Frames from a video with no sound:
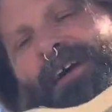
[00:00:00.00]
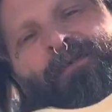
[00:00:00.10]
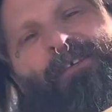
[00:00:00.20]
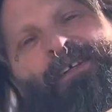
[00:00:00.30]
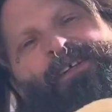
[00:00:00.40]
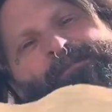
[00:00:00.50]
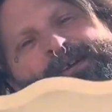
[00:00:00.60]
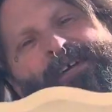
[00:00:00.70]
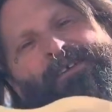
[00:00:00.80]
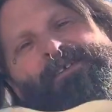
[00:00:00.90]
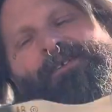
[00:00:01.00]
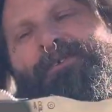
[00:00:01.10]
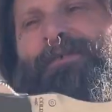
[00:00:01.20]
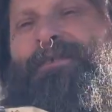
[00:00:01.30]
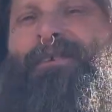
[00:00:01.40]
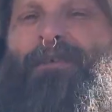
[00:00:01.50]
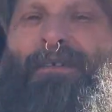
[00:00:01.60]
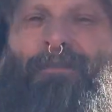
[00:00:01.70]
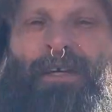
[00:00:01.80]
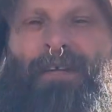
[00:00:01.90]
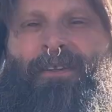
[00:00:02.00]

forget about it, dude. I'm not paying